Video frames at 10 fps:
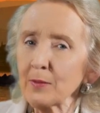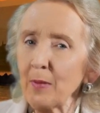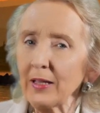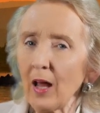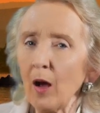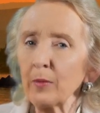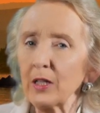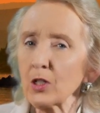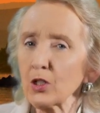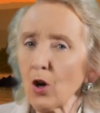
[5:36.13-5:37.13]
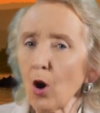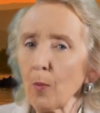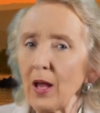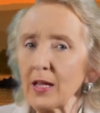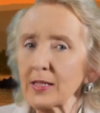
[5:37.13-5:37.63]
may not be as
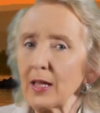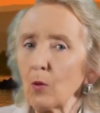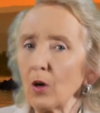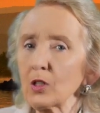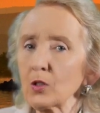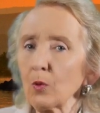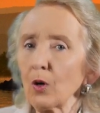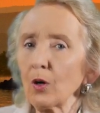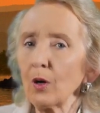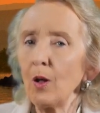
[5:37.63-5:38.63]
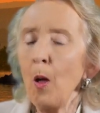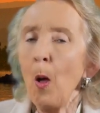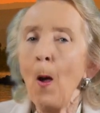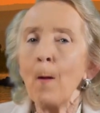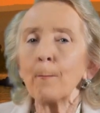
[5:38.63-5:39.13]
sharp as they once were,
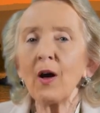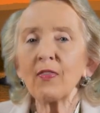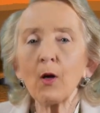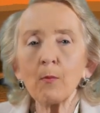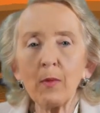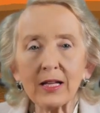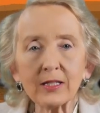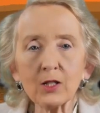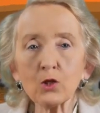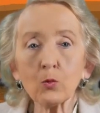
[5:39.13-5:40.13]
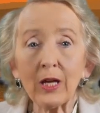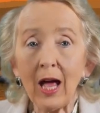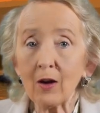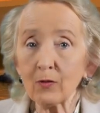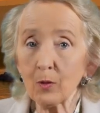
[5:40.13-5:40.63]
but the message we
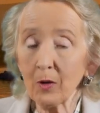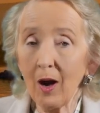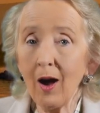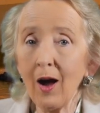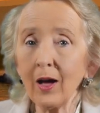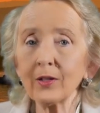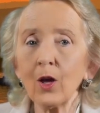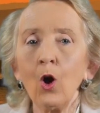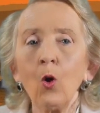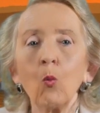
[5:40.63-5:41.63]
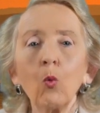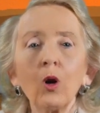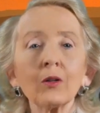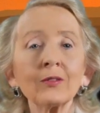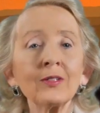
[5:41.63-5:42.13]
have from God
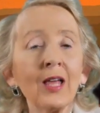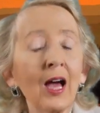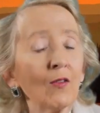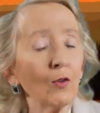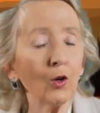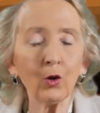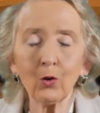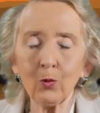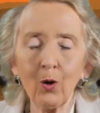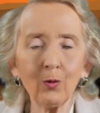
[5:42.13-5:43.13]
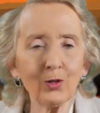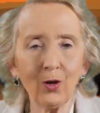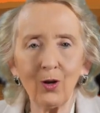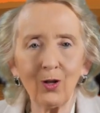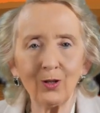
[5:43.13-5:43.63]
will never grow
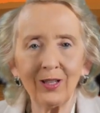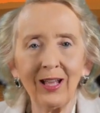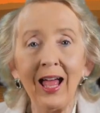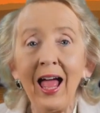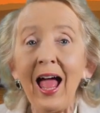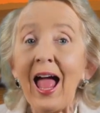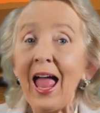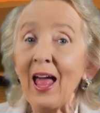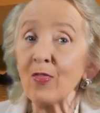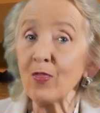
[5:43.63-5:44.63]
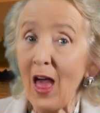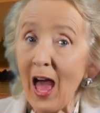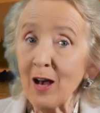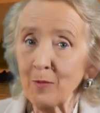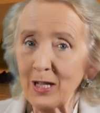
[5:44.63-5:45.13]
dull. And
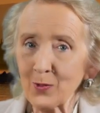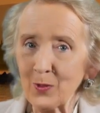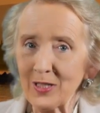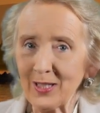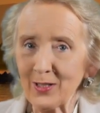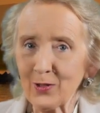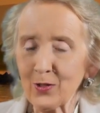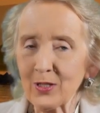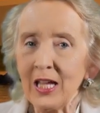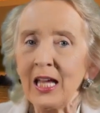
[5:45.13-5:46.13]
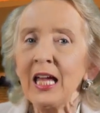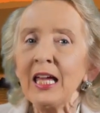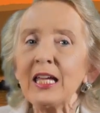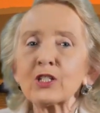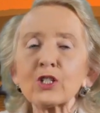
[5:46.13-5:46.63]
that, my sweet sisters,
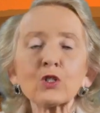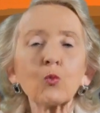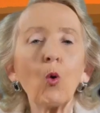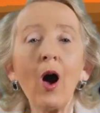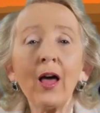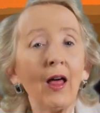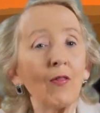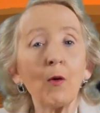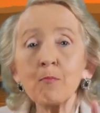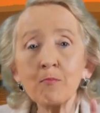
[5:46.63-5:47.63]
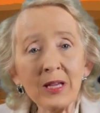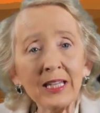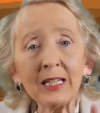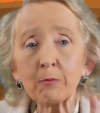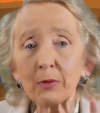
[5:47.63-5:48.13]
is just one of the
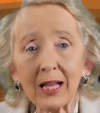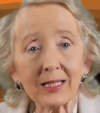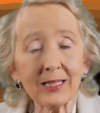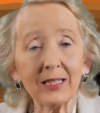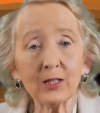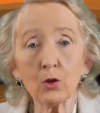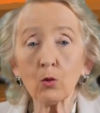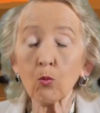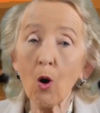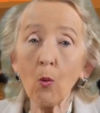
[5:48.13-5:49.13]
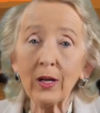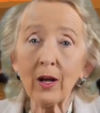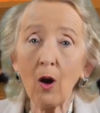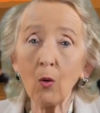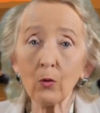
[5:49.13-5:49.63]
many blessings growing
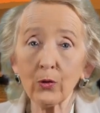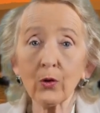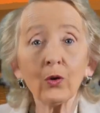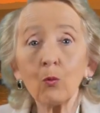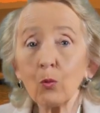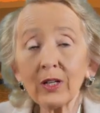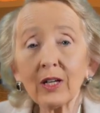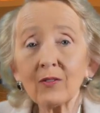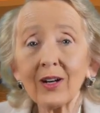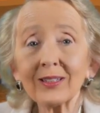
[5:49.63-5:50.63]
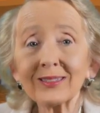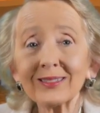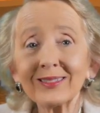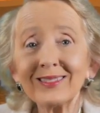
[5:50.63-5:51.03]
older will give us.